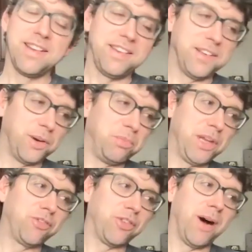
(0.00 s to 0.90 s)
You know,
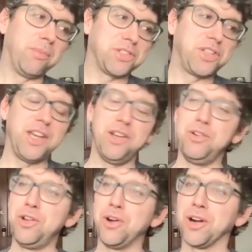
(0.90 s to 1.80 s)
being from upstate New
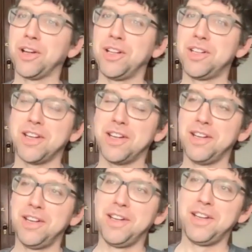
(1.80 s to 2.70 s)
York, it's
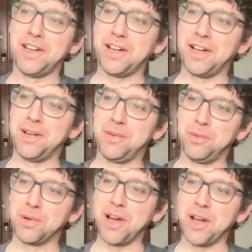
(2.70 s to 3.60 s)
a
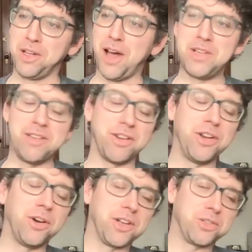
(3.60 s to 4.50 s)
we're not allowed to even
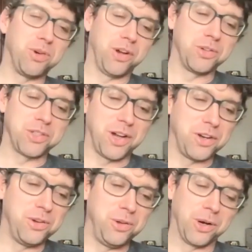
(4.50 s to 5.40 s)
notice what goes on
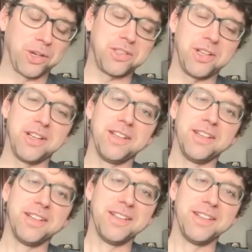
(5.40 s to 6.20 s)
in New York City.